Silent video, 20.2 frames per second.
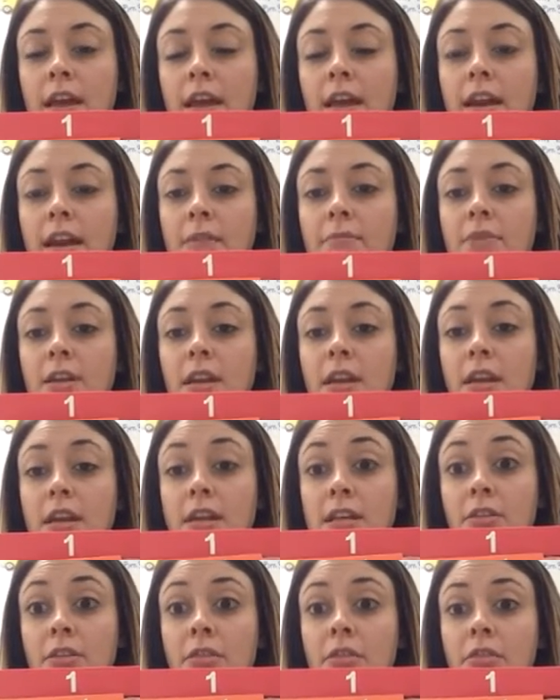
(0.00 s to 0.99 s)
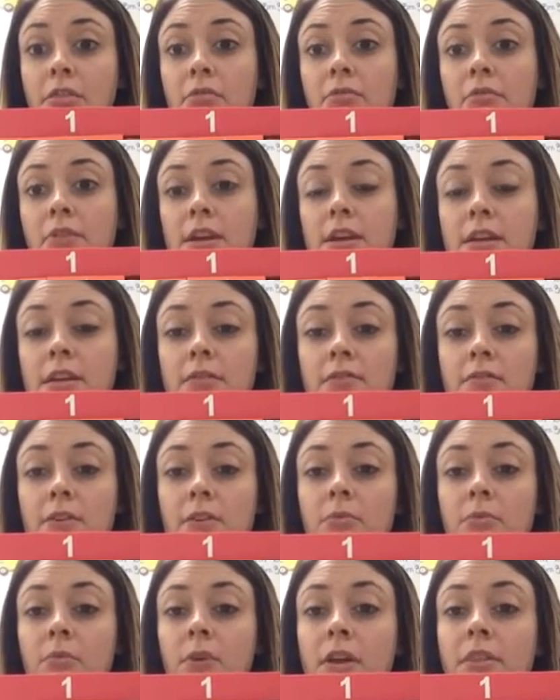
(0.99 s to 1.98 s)
and I'm going to need 3 of
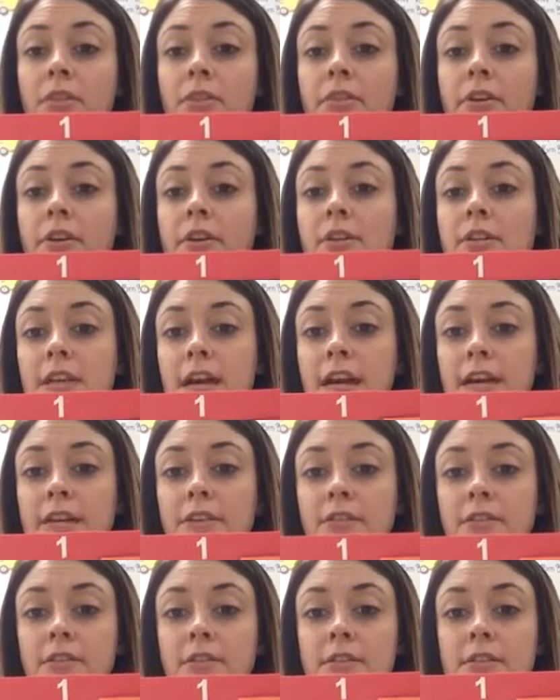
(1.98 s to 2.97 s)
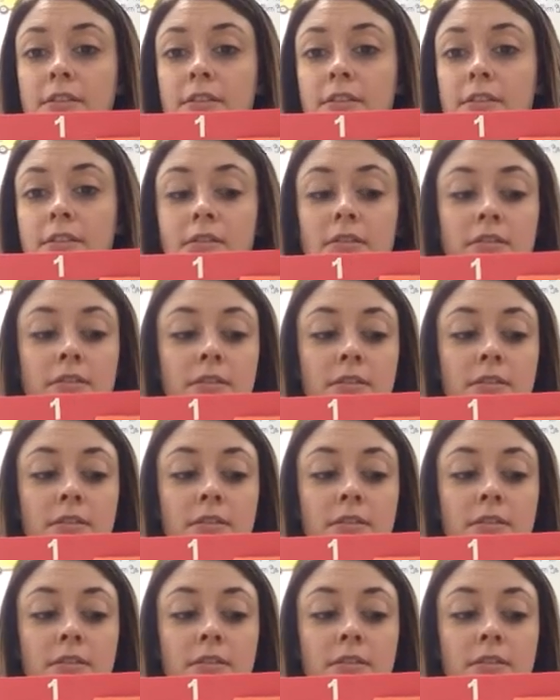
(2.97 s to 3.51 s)
the 1/3 tiles